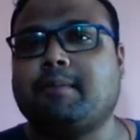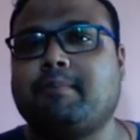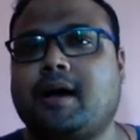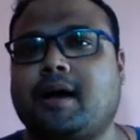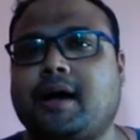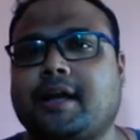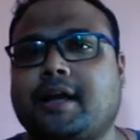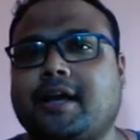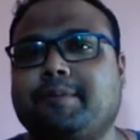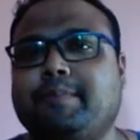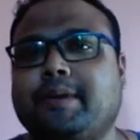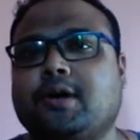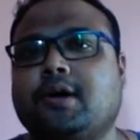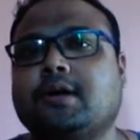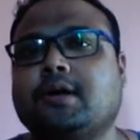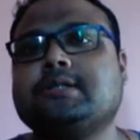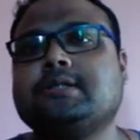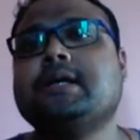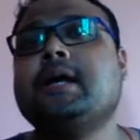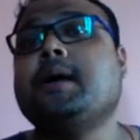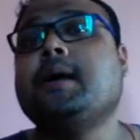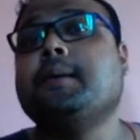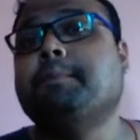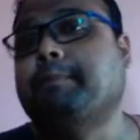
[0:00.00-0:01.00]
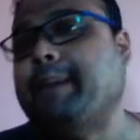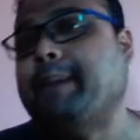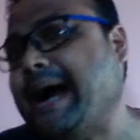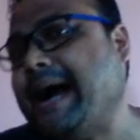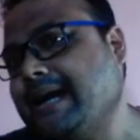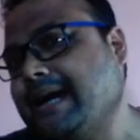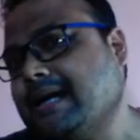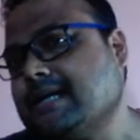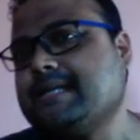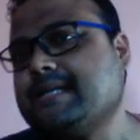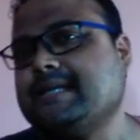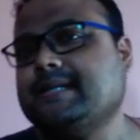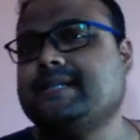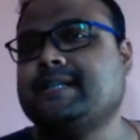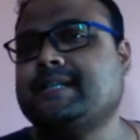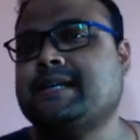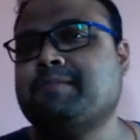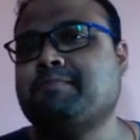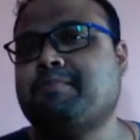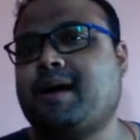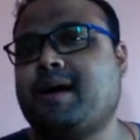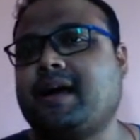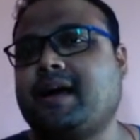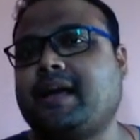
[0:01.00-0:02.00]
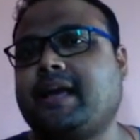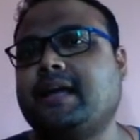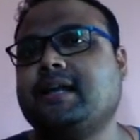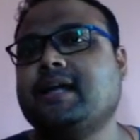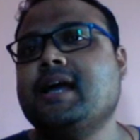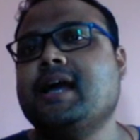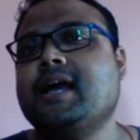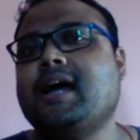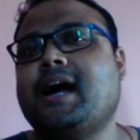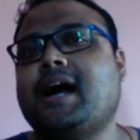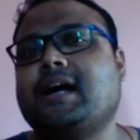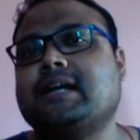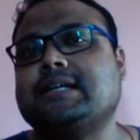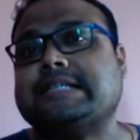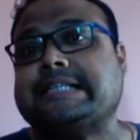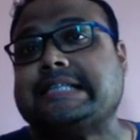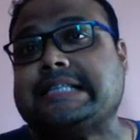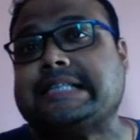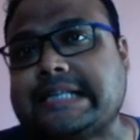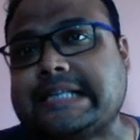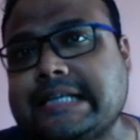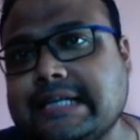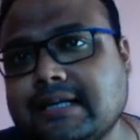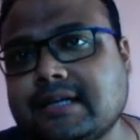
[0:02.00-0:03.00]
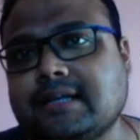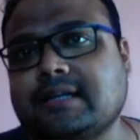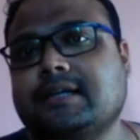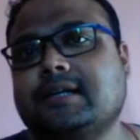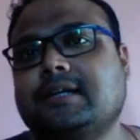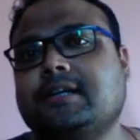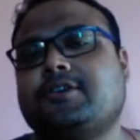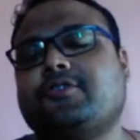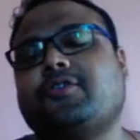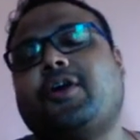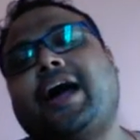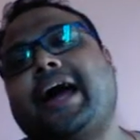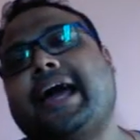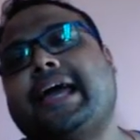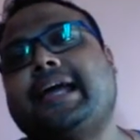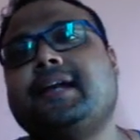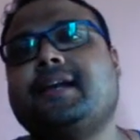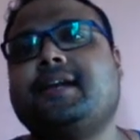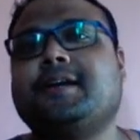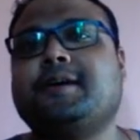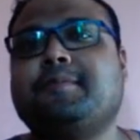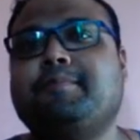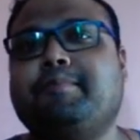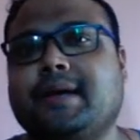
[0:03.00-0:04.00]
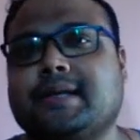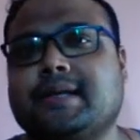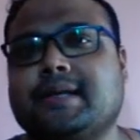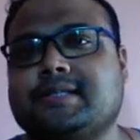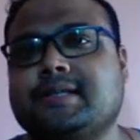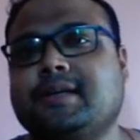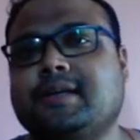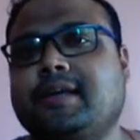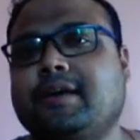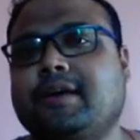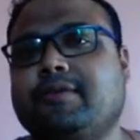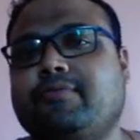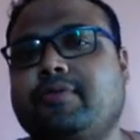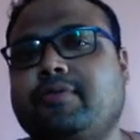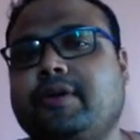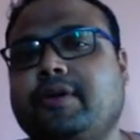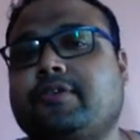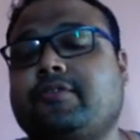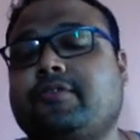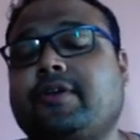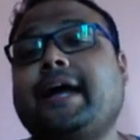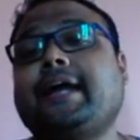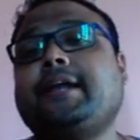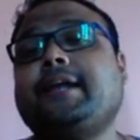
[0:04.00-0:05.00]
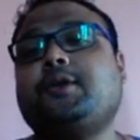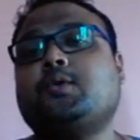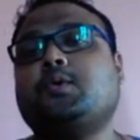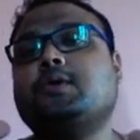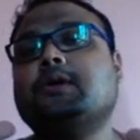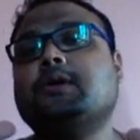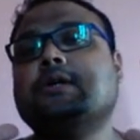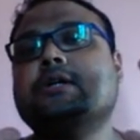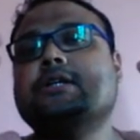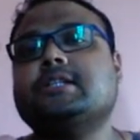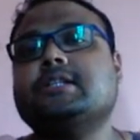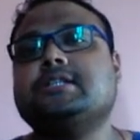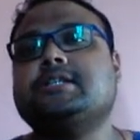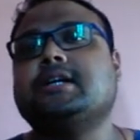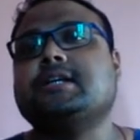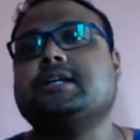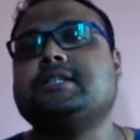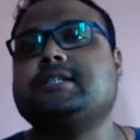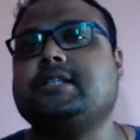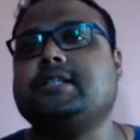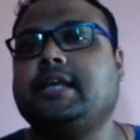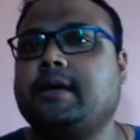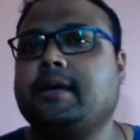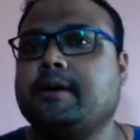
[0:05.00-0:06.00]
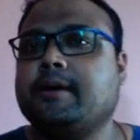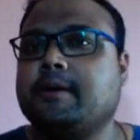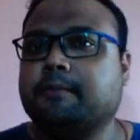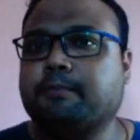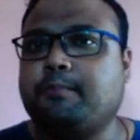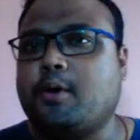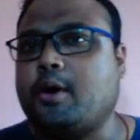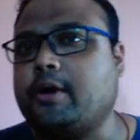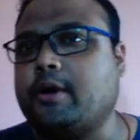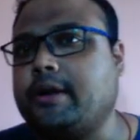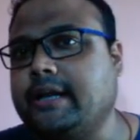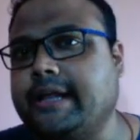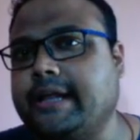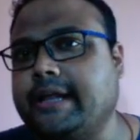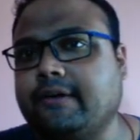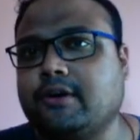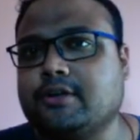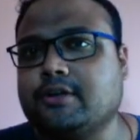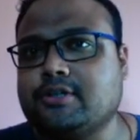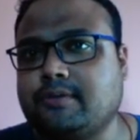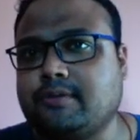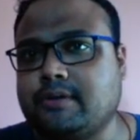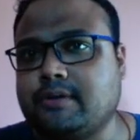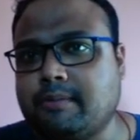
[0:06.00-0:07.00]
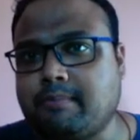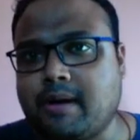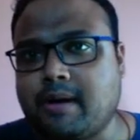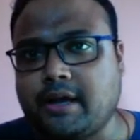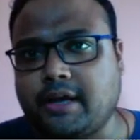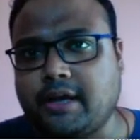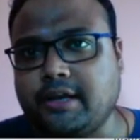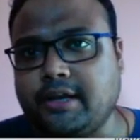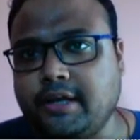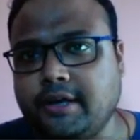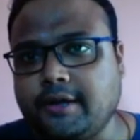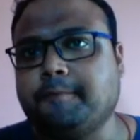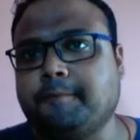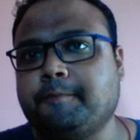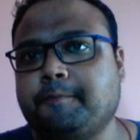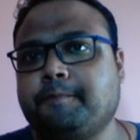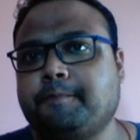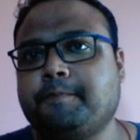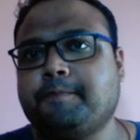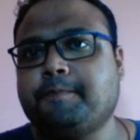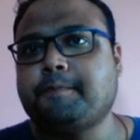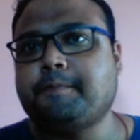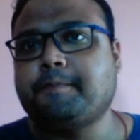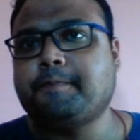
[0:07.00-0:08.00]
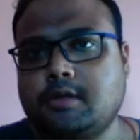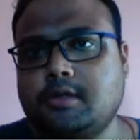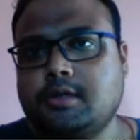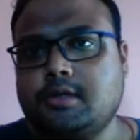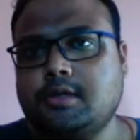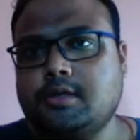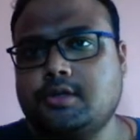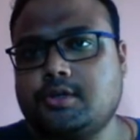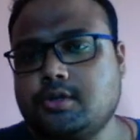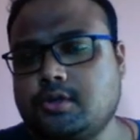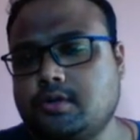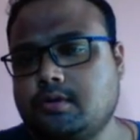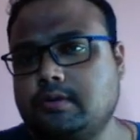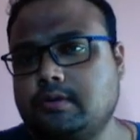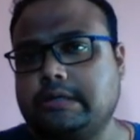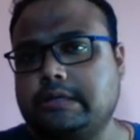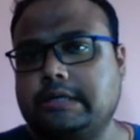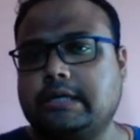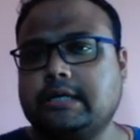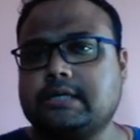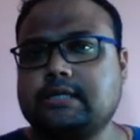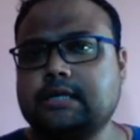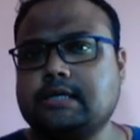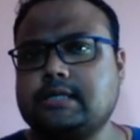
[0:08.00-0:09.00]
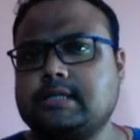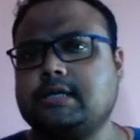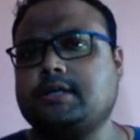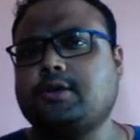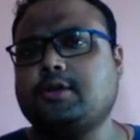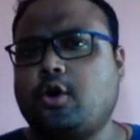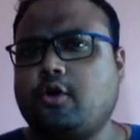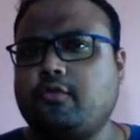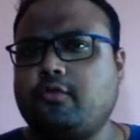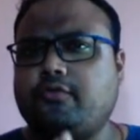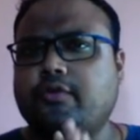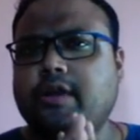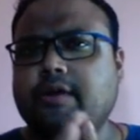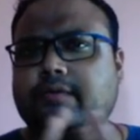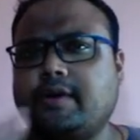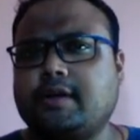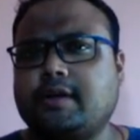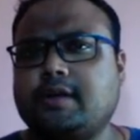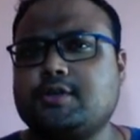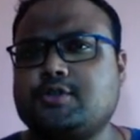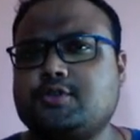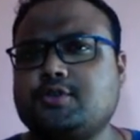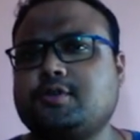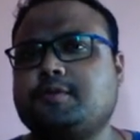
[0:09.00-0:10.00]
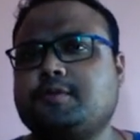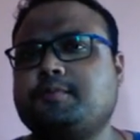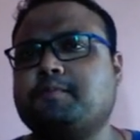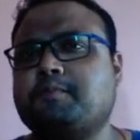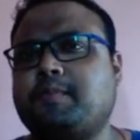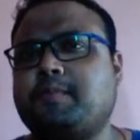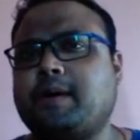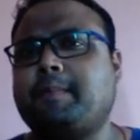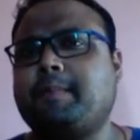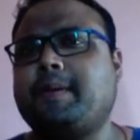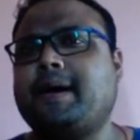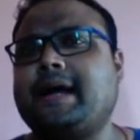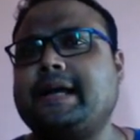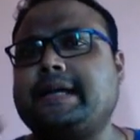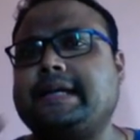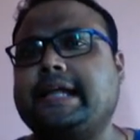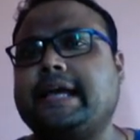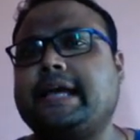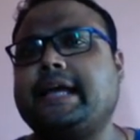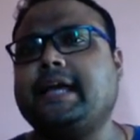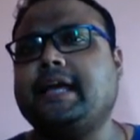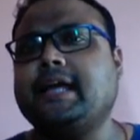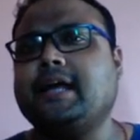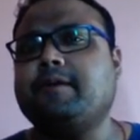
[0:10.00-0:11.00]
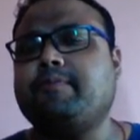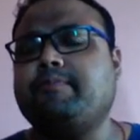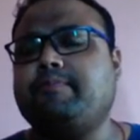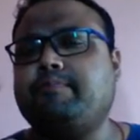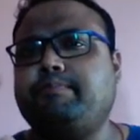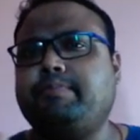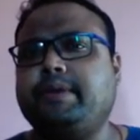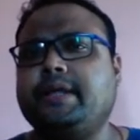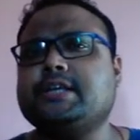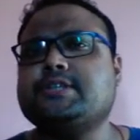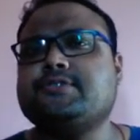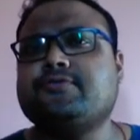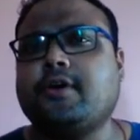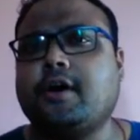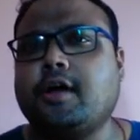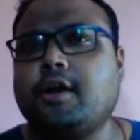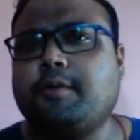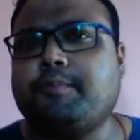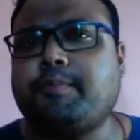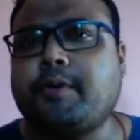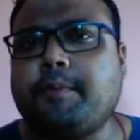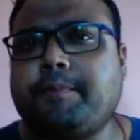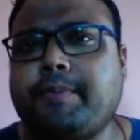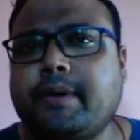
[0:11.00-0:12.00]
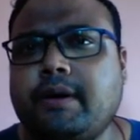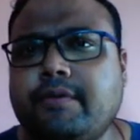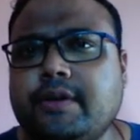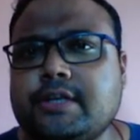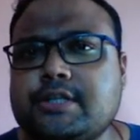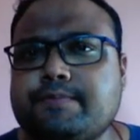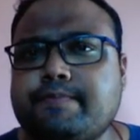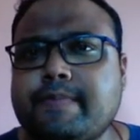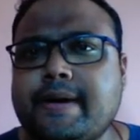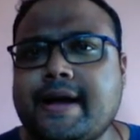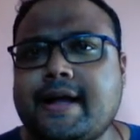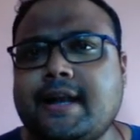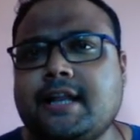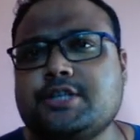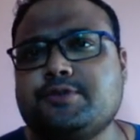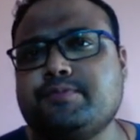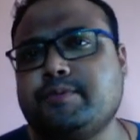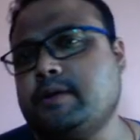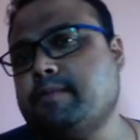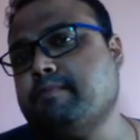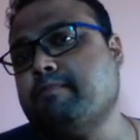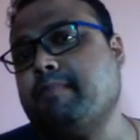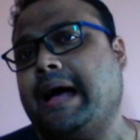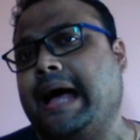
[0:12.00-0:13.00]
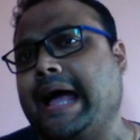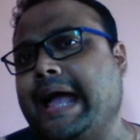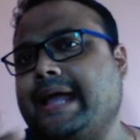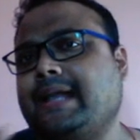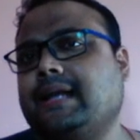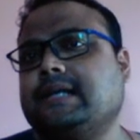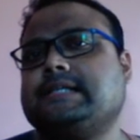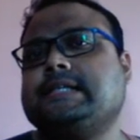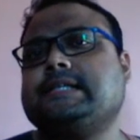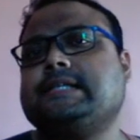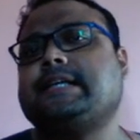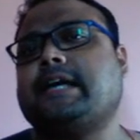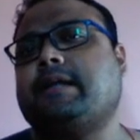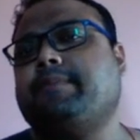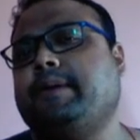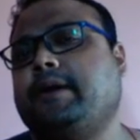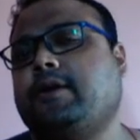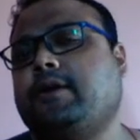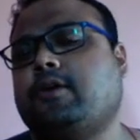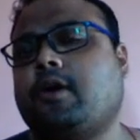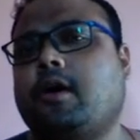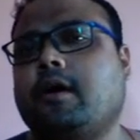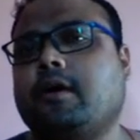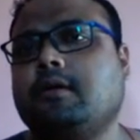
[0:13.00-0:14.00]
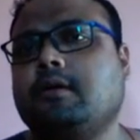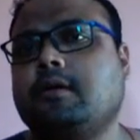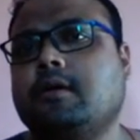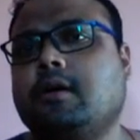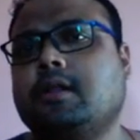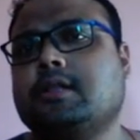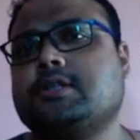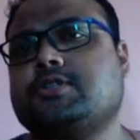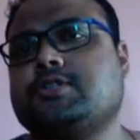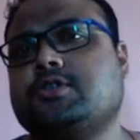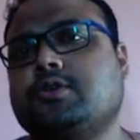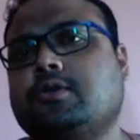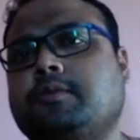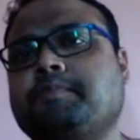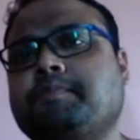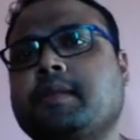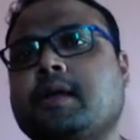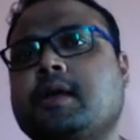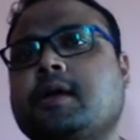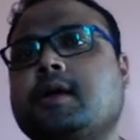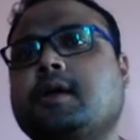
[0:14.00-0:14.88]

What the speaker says: market because buyers in the market are still trying their best if we try to judge the body language of the market here. So this is it. Hopefully I've understood. Bye bye, take care, please follow proper risk management. My analysis can be wrong also.